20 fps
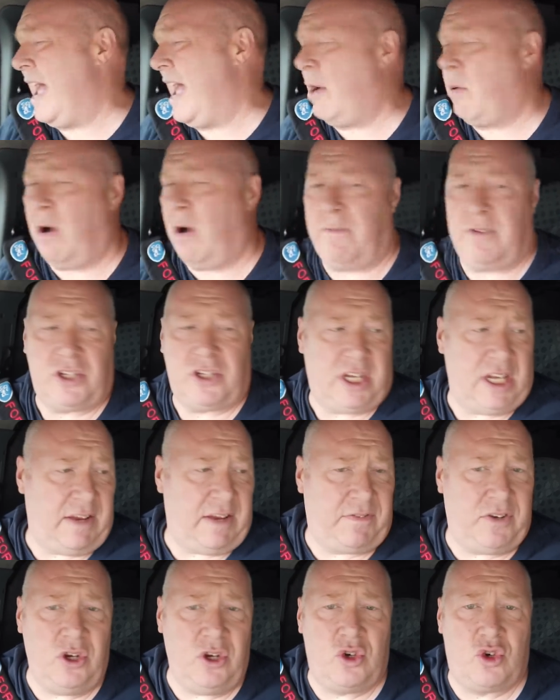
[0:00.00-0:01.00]
Now,
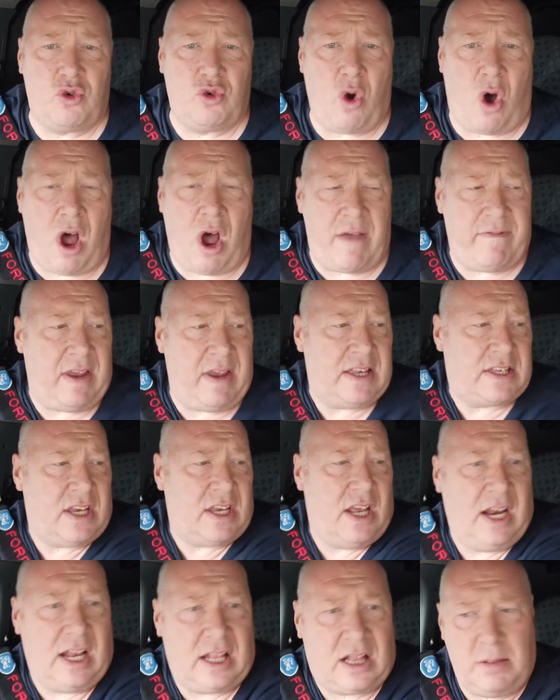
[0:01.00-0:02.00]
obviously, if you drive
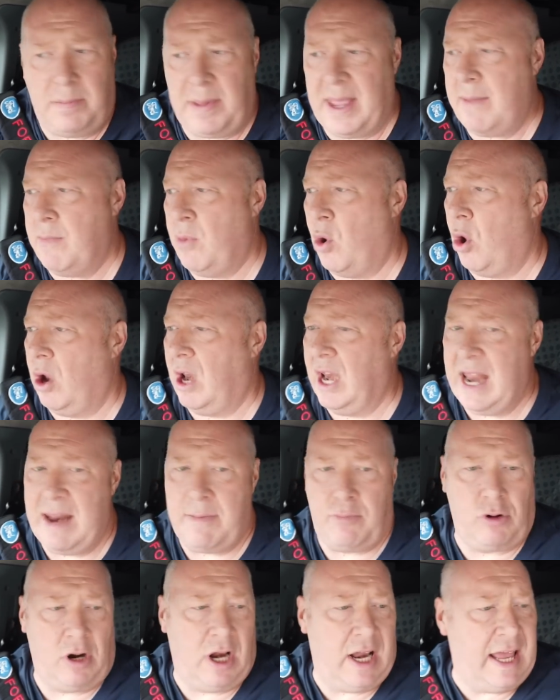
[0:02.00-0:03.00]
it a little bit more
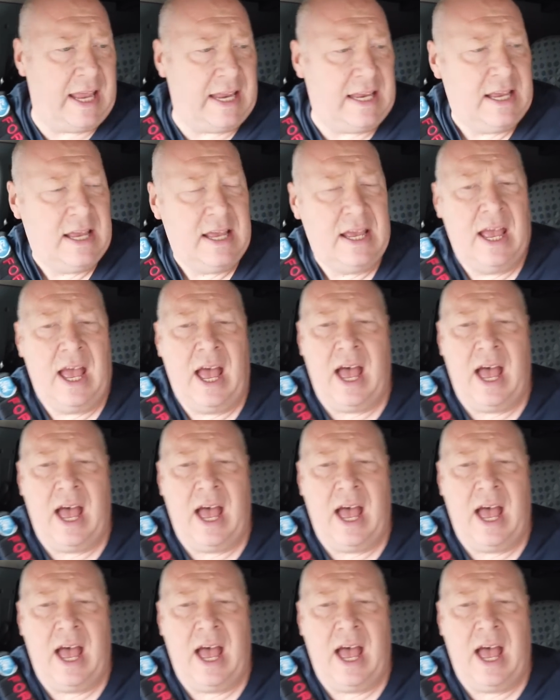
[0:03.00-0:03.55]
liberally,